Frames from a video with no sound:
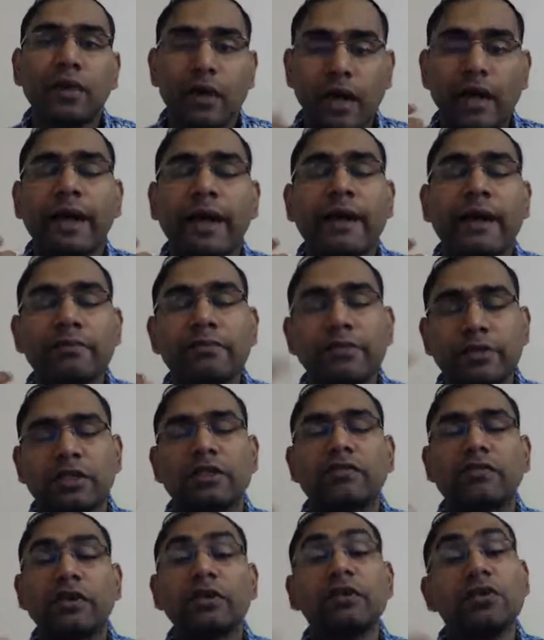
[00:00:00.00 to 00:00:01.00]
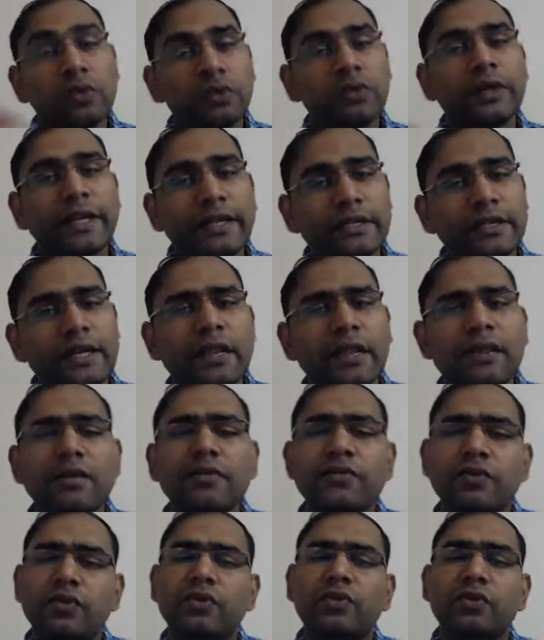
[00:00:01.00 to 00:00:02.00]
I am someone who eats healthy
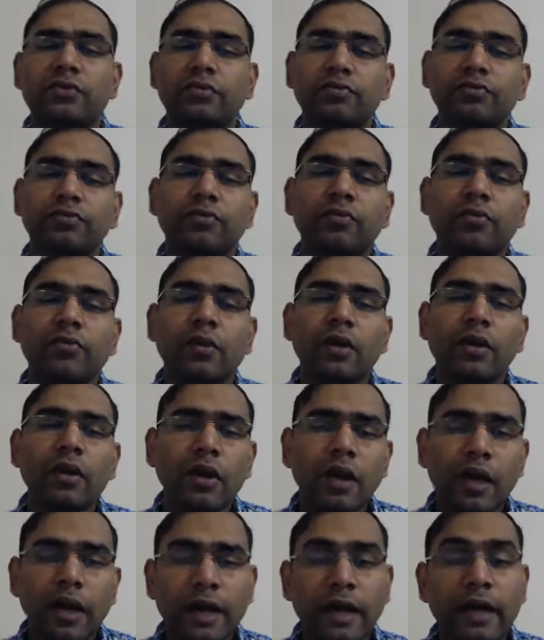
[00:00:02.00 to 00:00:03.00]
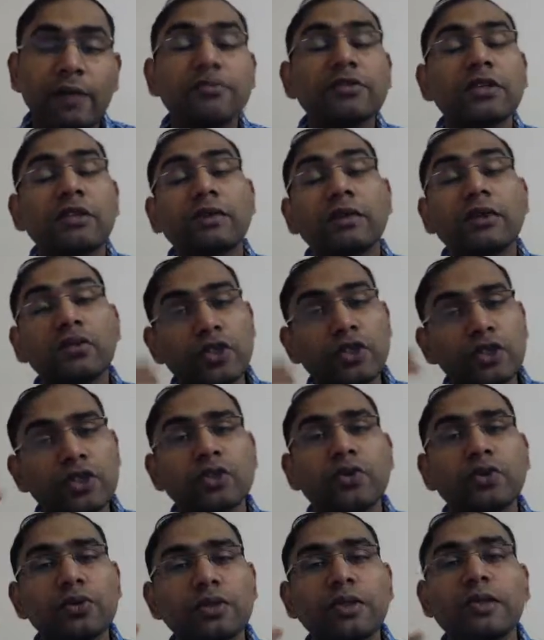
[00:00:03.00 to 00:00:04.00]
food. I am someone who
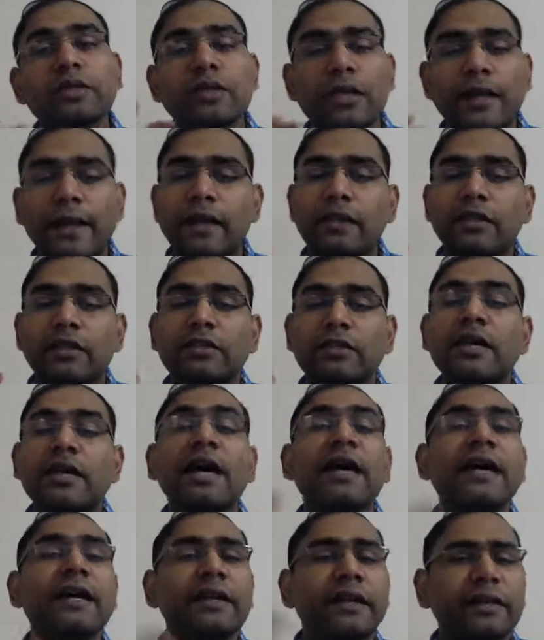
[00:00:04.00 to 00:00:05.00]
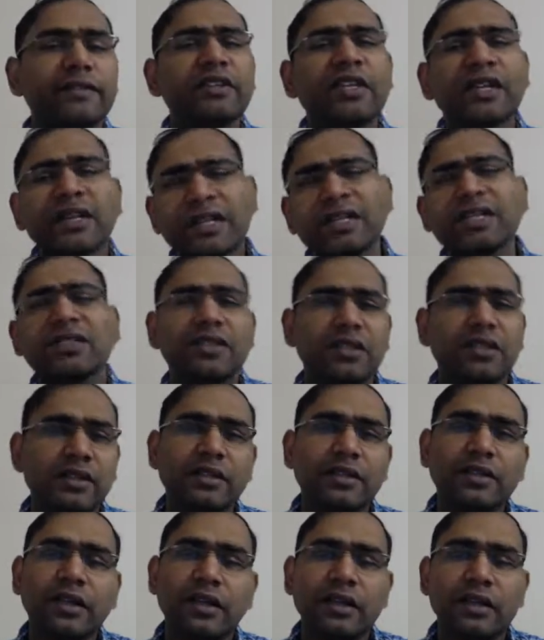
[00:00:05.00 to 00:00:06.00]
chooses healthy diet with
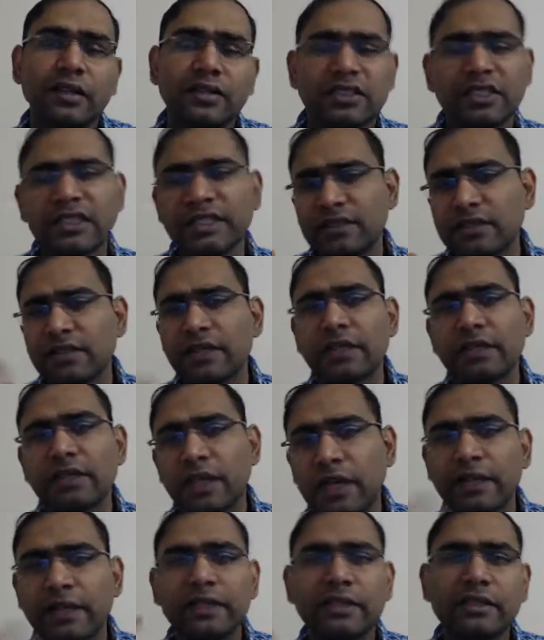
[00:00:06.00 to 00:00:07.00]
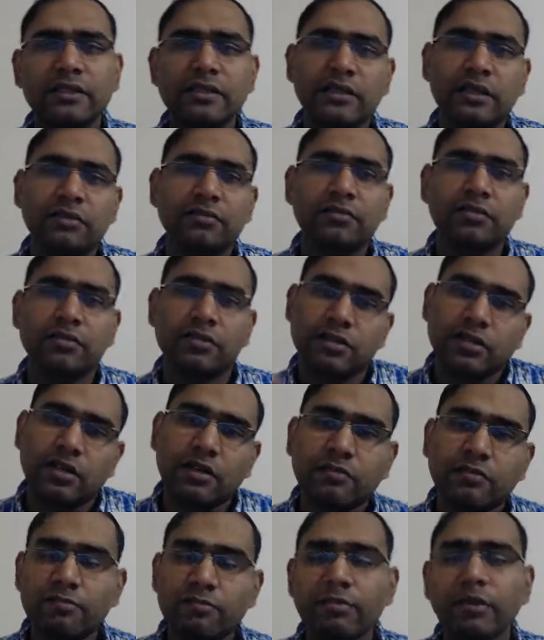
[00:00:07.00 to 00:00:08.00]
occasionally a cheat day. I eat some
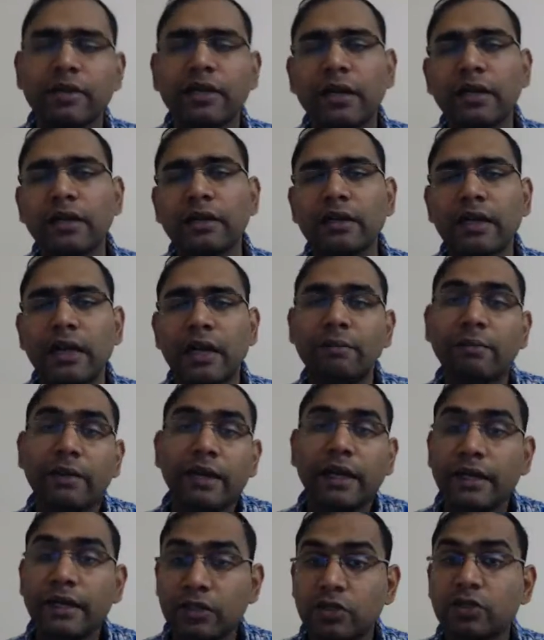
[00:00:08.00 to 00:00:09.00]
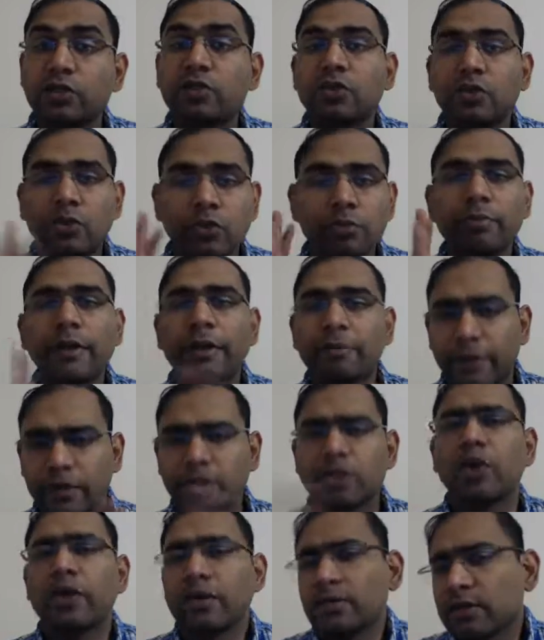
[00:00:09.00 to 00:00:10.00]
stuff, but I do make my
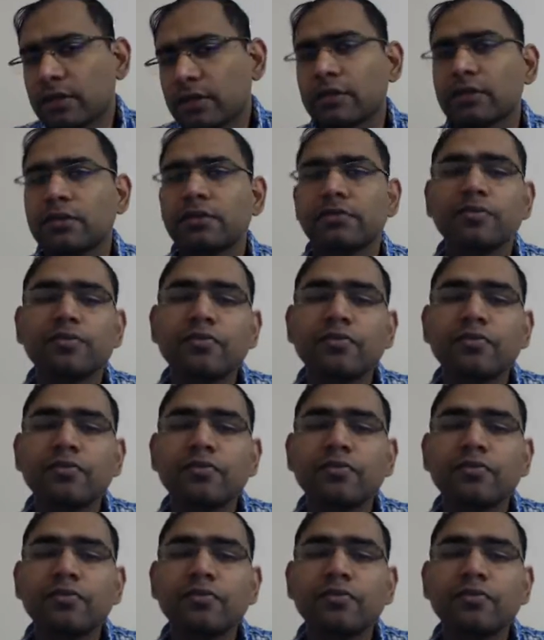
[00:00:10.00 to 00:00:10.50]
choices.